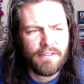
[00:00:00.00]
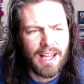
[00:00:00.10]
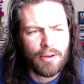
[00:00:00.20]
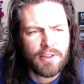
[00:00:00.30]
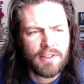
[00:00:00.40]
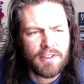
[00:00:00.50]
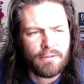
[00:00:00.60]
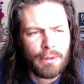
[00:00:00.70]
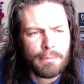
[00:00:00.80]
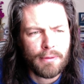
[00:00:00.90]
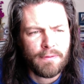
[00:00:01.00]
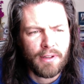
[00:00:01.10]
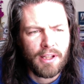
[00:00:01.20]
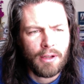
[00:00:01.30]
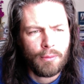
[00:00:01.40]
thousands of people
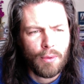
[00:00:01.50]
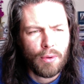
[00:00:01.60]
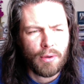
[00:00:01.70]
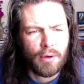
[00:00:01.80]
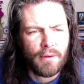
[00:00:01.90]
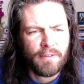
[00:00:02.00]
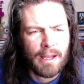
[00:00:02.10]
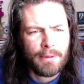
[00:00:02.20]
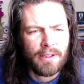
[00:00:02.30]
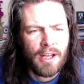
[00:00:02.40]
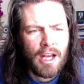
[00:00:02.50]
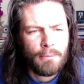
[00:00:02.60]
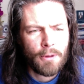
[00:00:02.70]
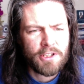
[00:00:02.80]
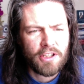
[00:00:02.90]
fleeing war, famine,
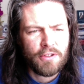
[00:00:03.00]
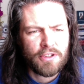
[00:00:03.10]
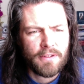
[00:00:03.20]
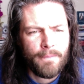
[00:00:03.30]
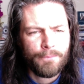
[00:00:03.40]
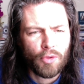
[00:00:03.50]
persecution,